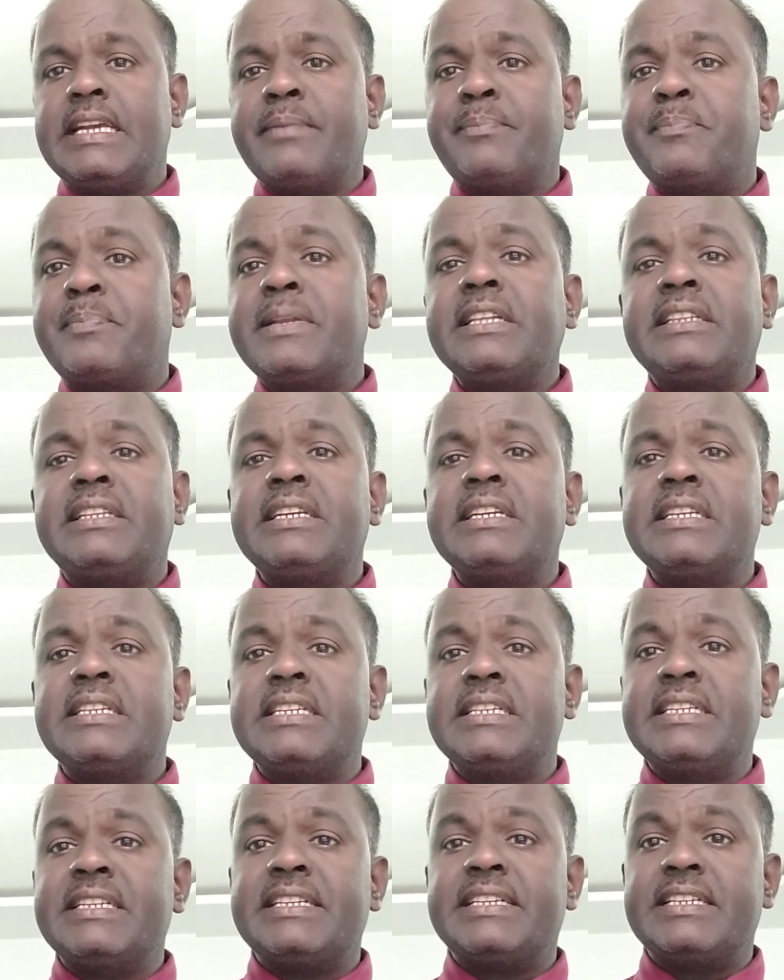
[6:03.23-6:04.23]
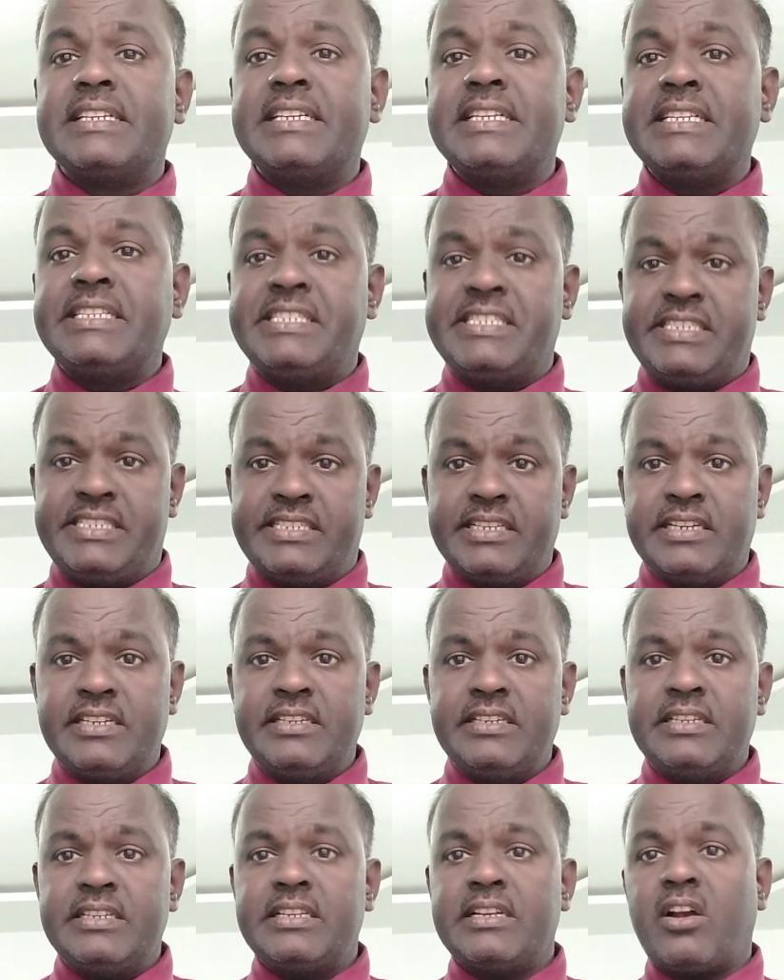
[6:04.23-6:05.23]
everything is
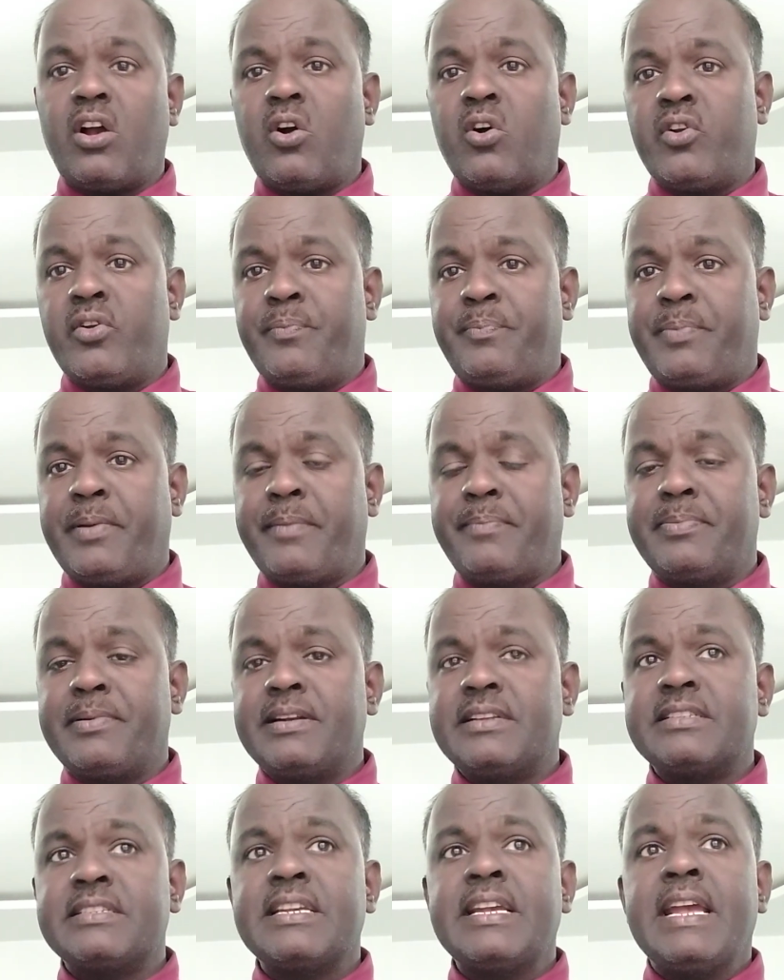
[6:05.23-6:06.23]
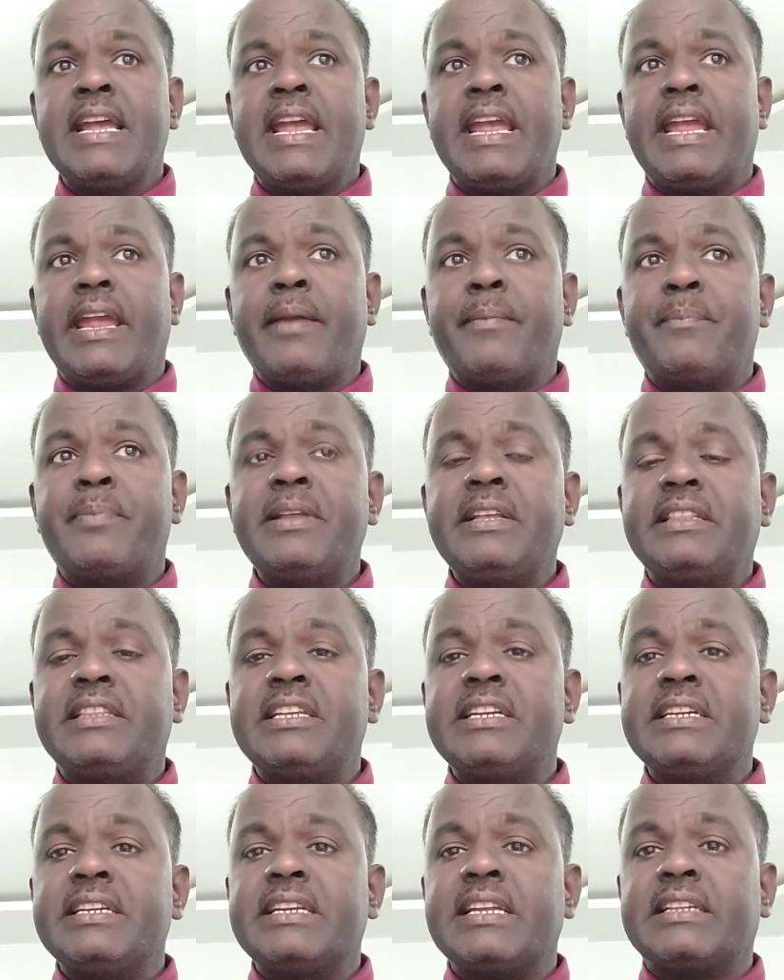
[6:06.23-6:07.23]
done on paper,
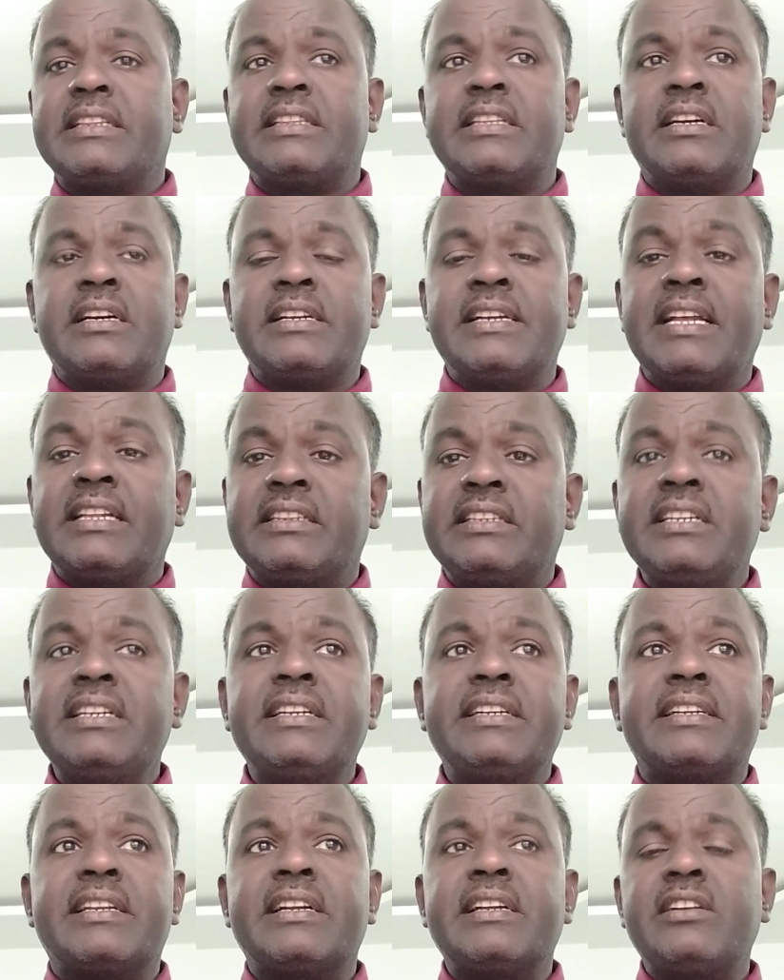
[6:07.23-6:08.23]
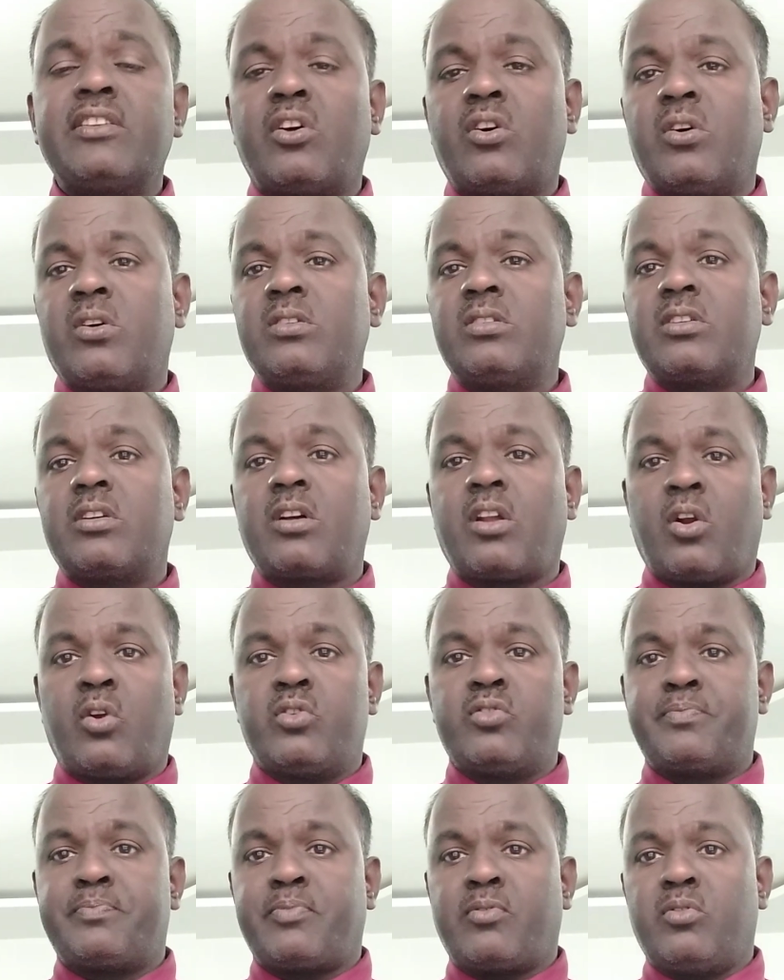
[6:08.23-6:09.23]
everything nothing done on
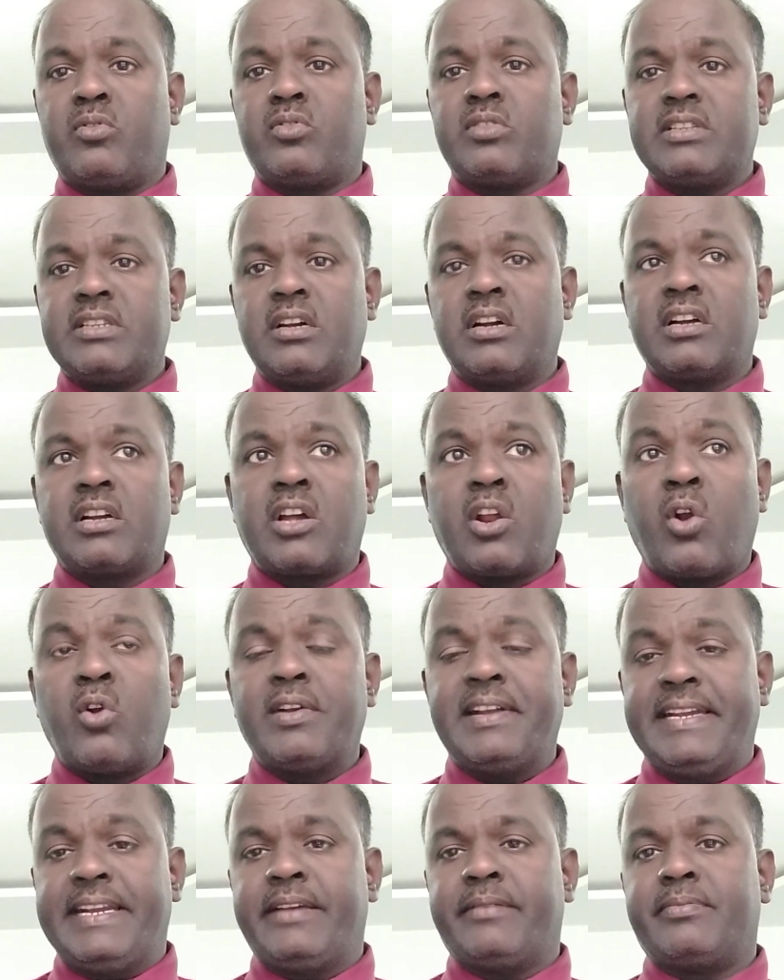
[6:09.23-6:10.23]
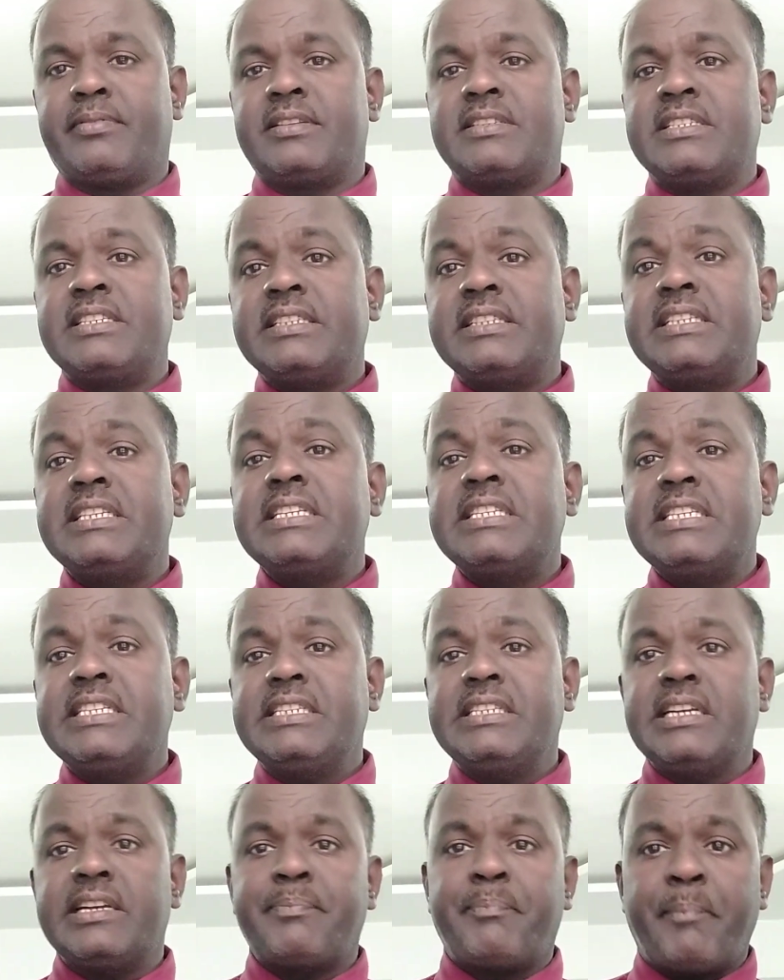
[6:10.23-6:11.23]
ground levels. This
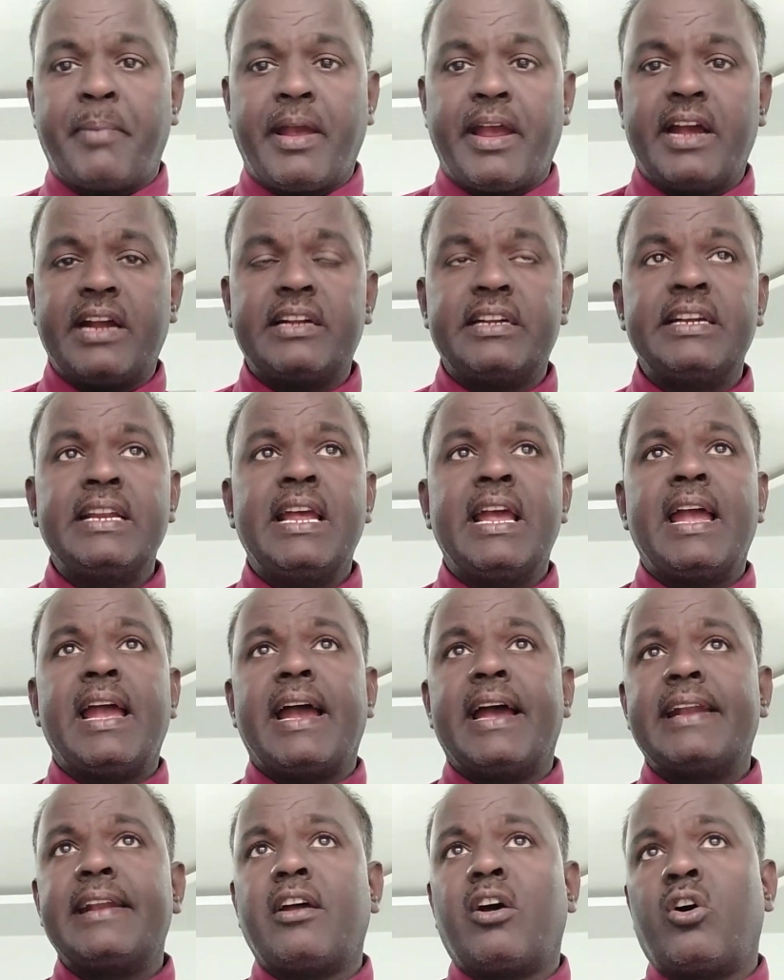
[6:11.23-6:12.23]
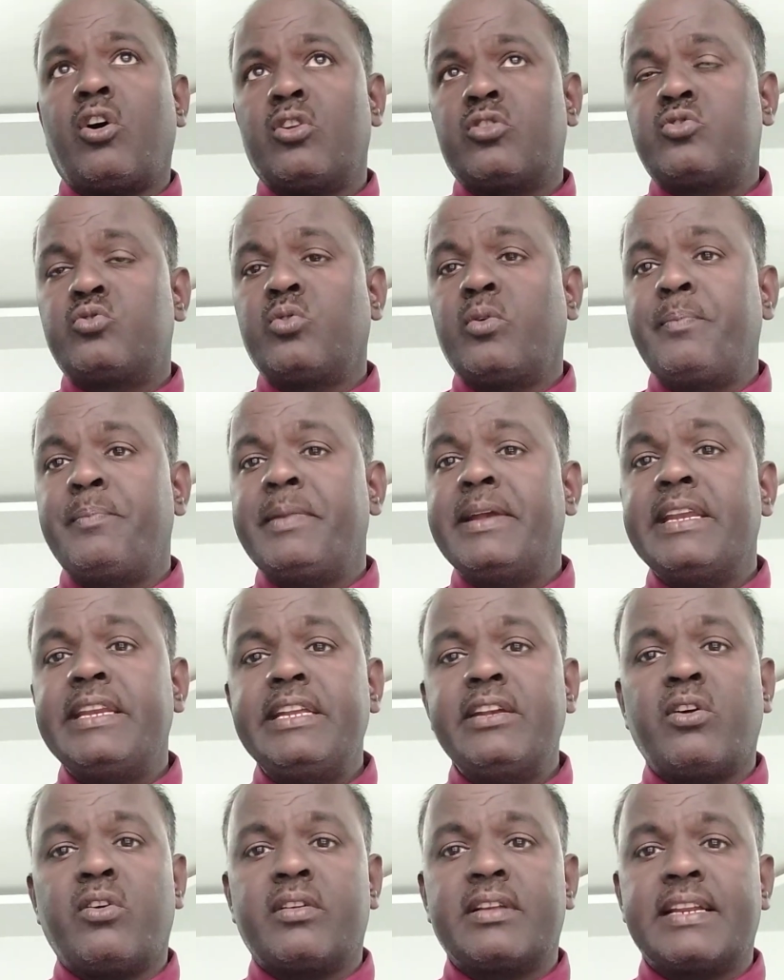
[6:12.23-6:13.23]
is a fact, and also
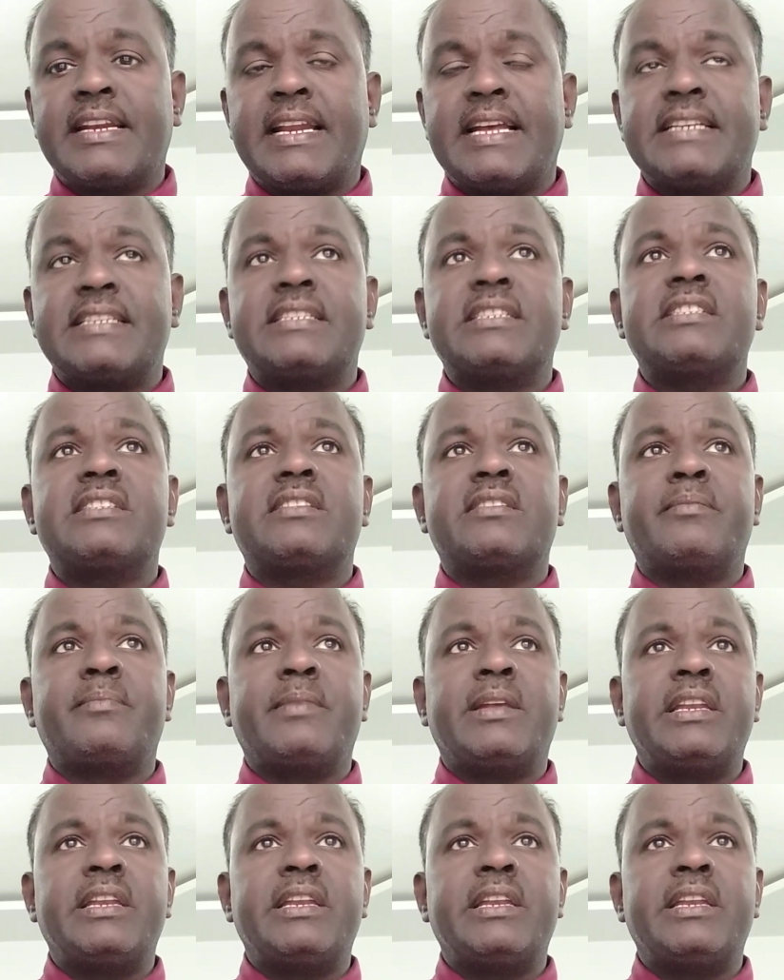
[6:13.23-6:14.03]
many organizations,